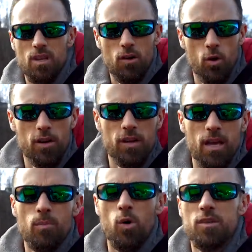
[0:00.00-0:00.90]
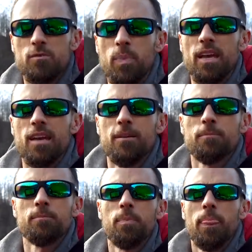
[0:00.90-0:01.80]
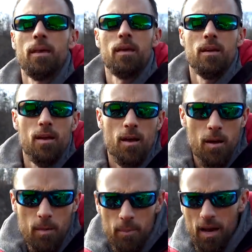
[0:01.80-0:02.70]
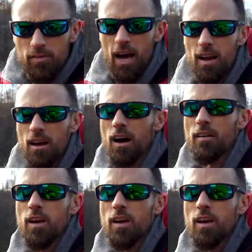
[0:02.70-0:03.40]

in order to get more speed, but I've got a